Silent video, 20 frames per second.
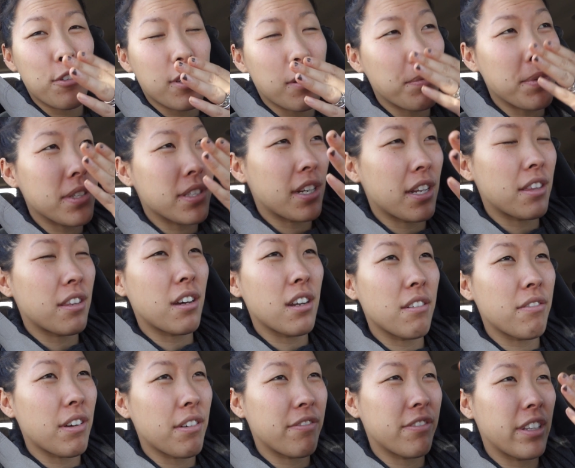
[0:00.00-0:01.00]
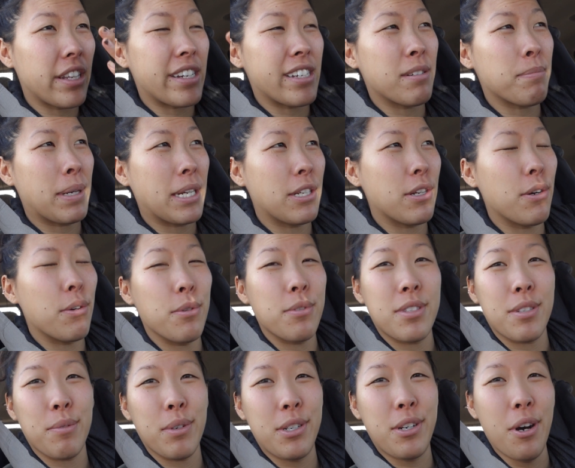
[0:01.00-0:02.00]
for some reason I thought if I flattened my
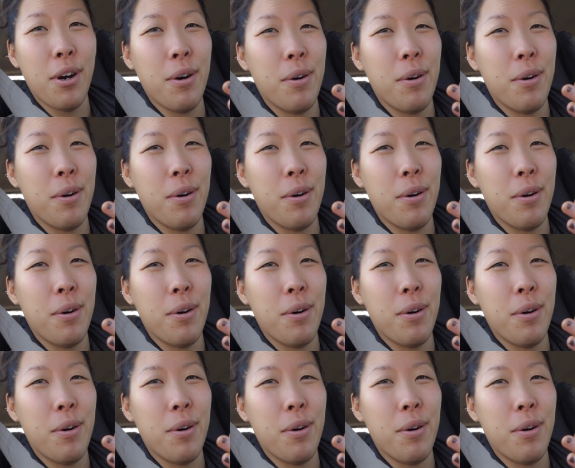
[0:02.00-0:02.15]
nose it would